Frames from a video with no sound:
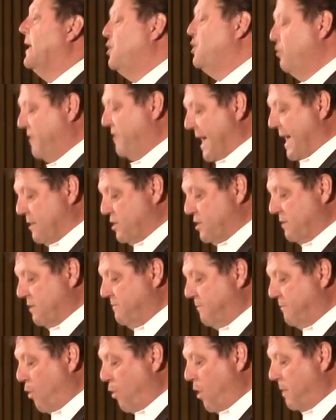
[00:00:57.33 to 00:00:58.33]

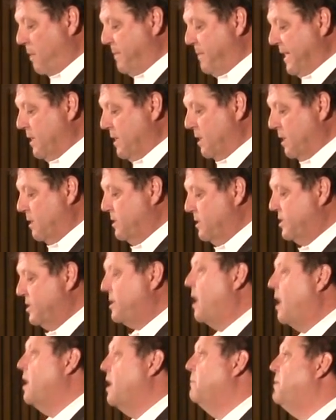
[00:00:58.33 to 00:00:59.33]
2004, Peter
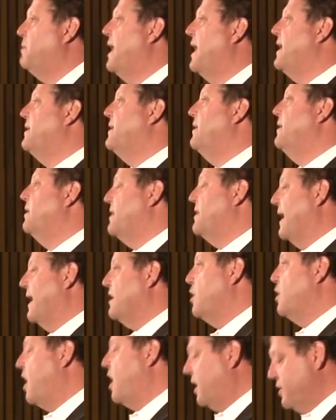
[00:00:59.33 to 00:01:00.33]
started Planeteer
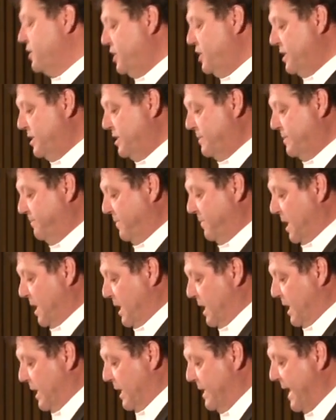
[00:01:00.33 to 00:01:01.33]
Technologies,
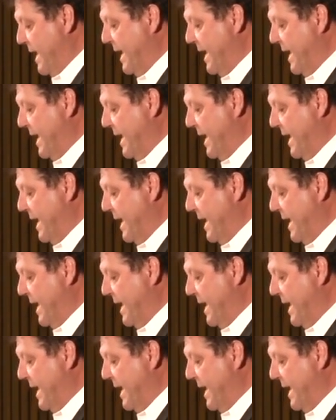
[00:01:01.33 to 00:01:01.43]
a